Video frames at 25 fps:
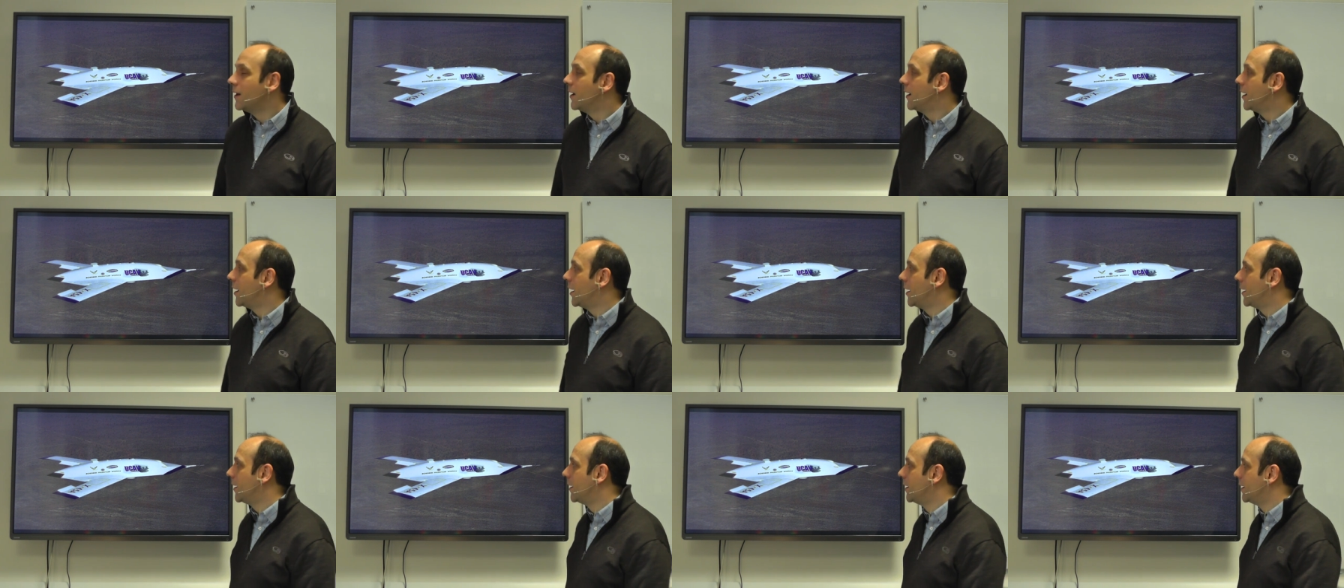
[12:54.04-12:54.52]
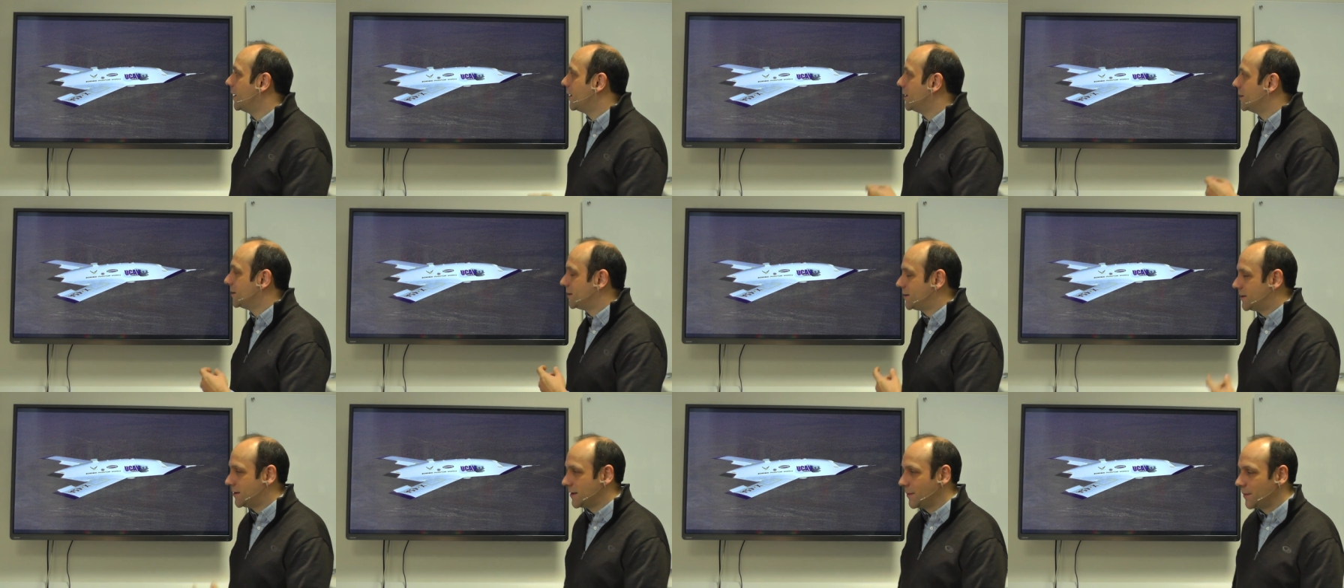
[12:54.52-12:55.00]
Uh,
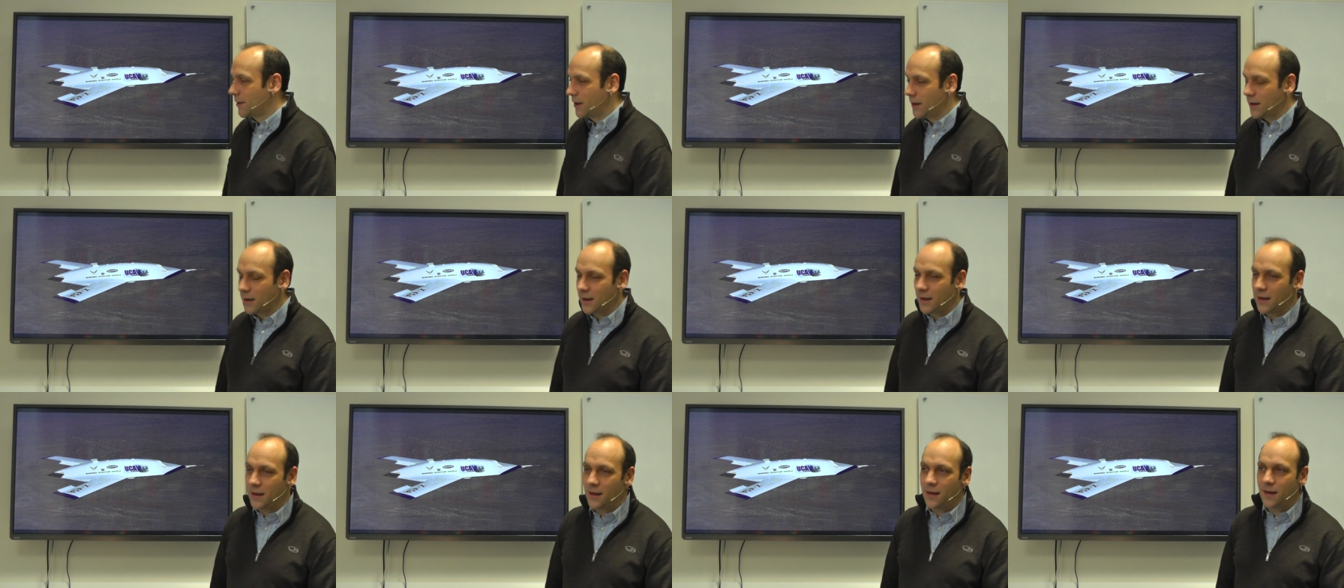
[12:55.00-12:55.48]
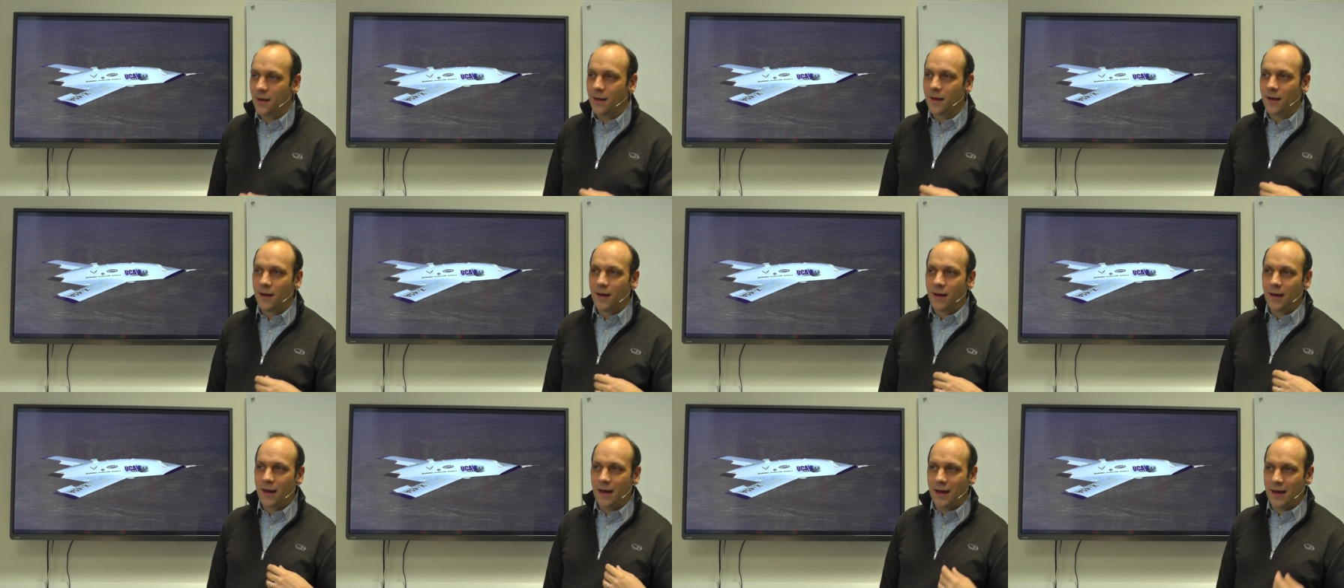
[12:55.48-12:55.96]
Similarly,
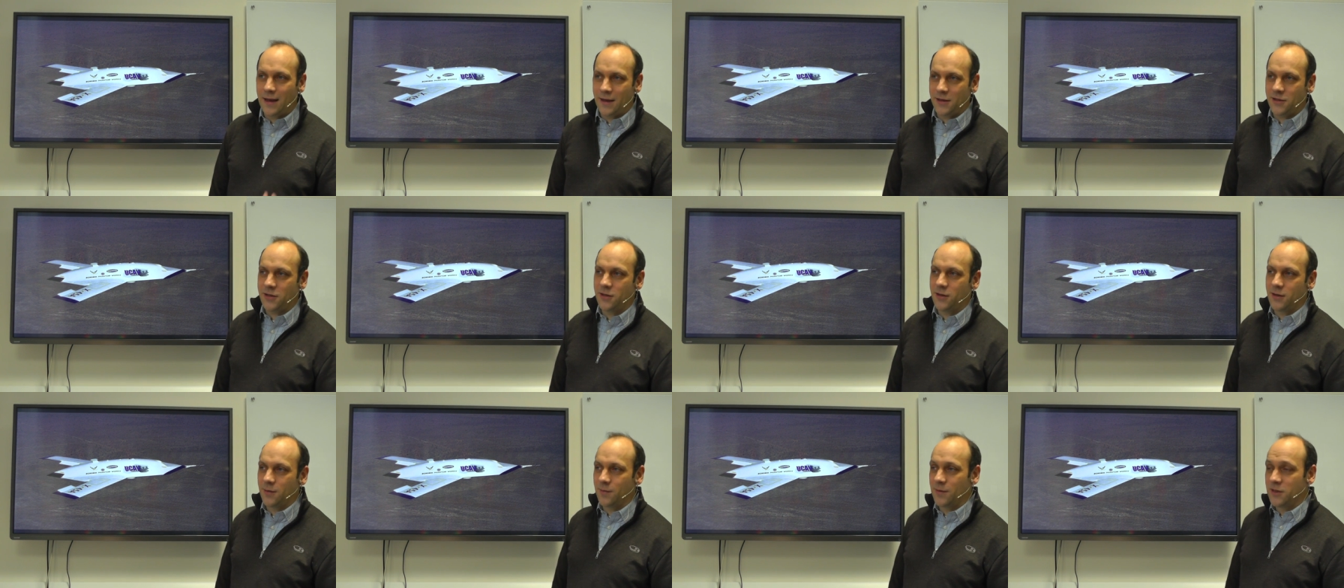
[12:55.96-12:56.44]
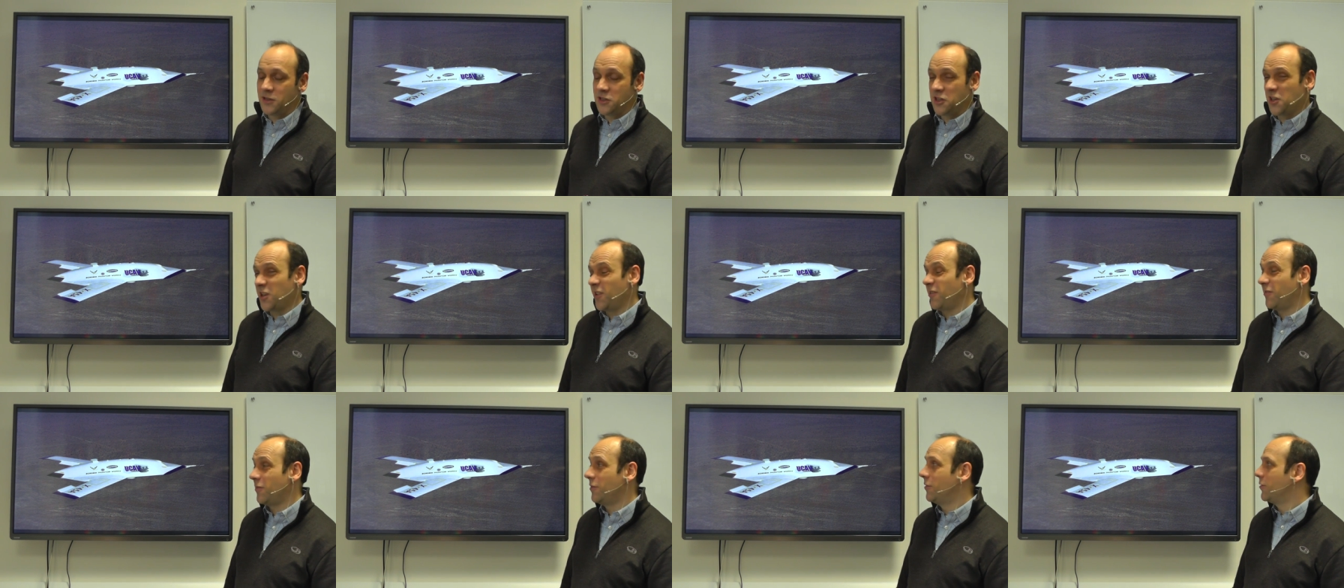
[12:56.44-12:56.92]
actually, the
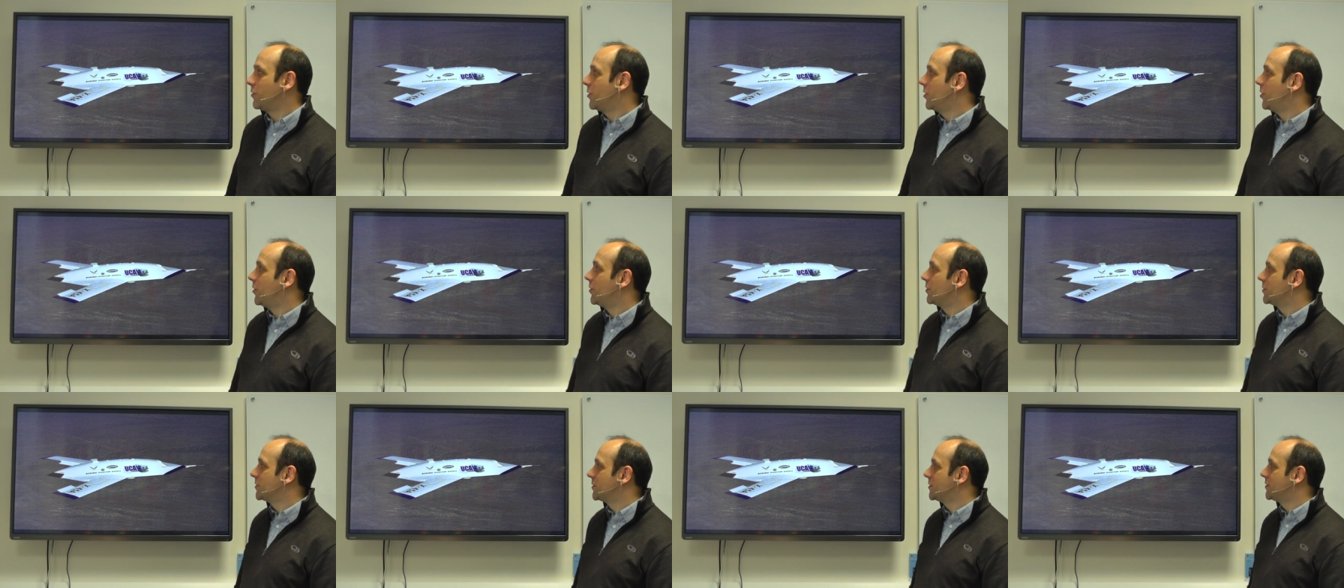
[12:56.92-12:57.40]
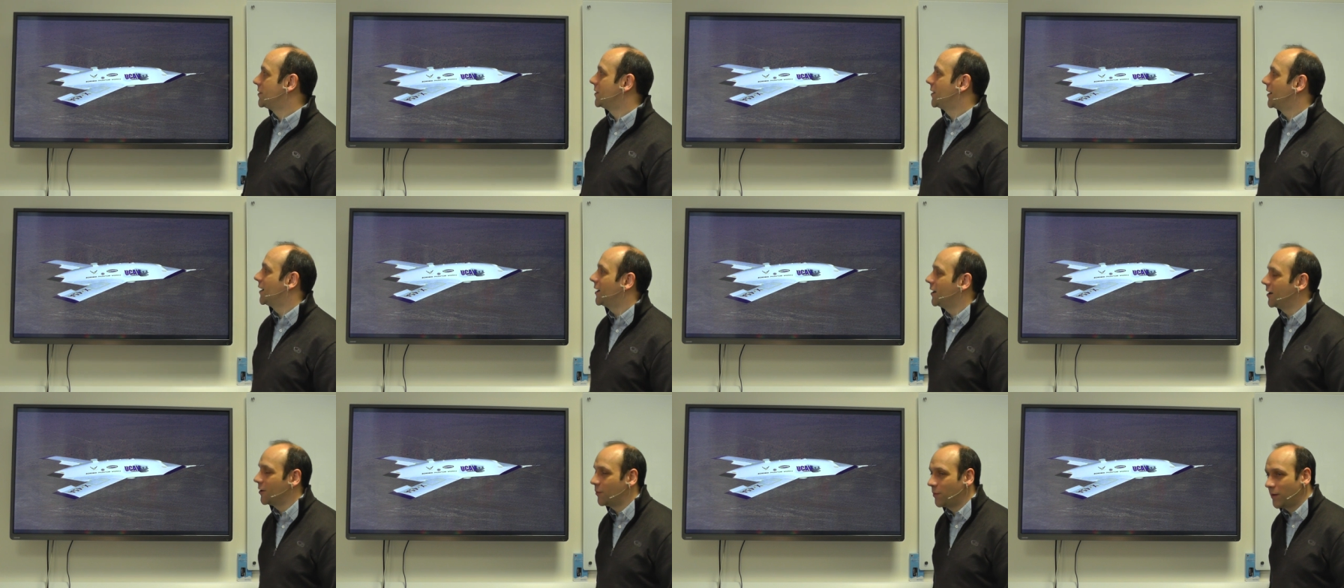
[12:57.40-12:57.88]
material cost
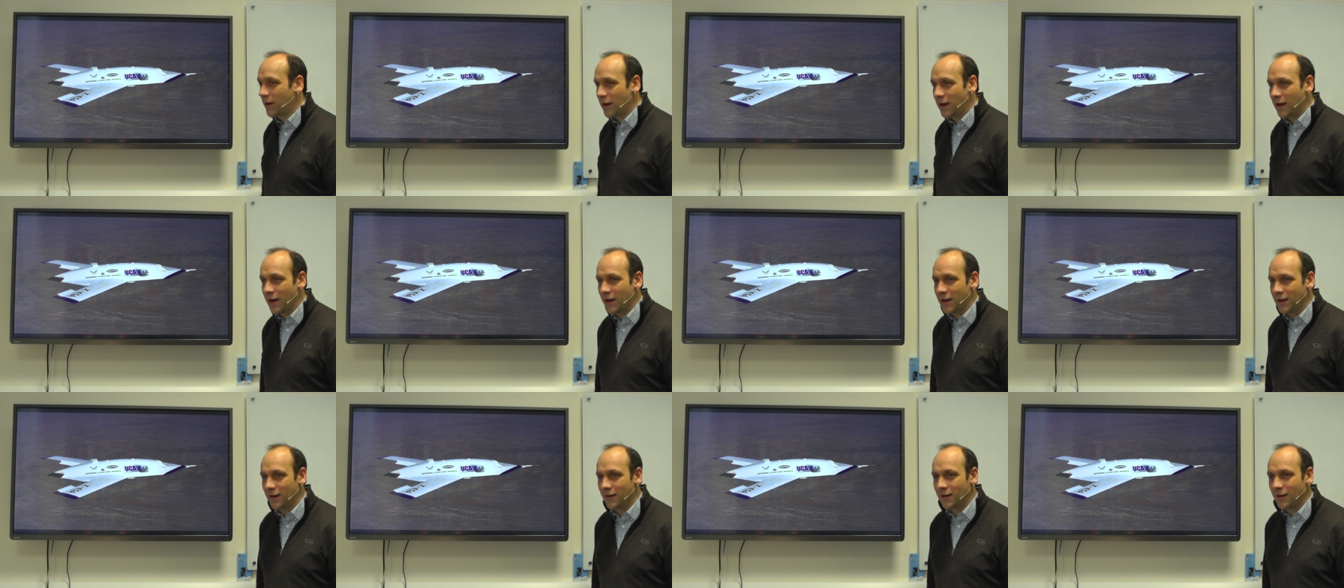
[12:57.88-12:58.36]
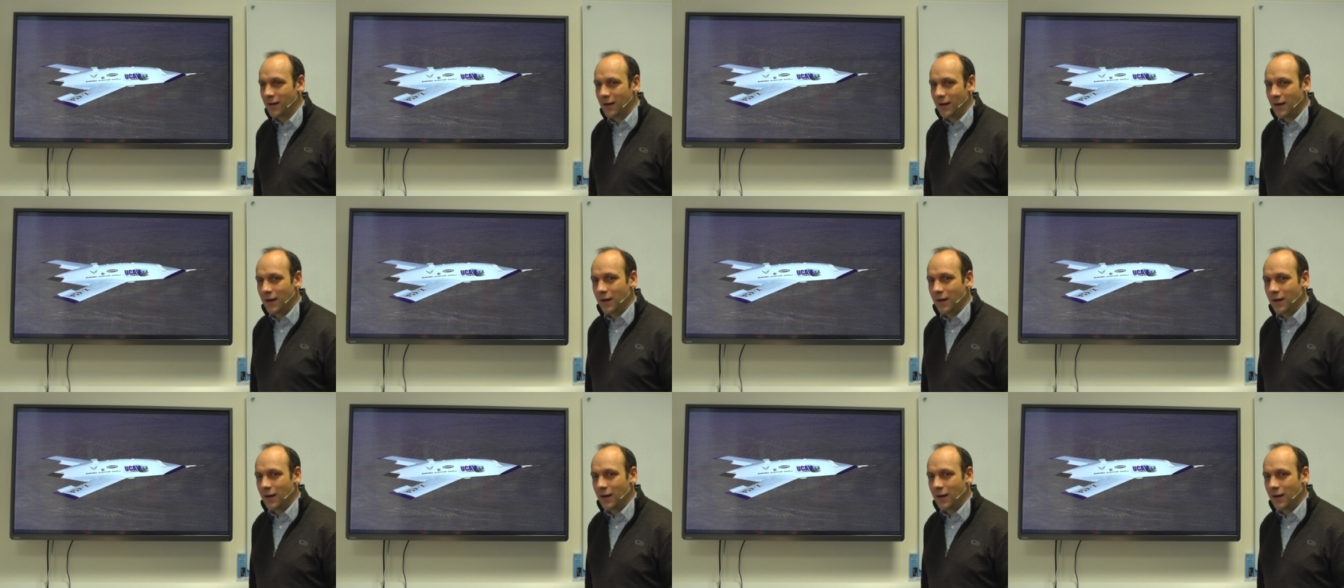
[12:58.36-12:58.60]
in a plane,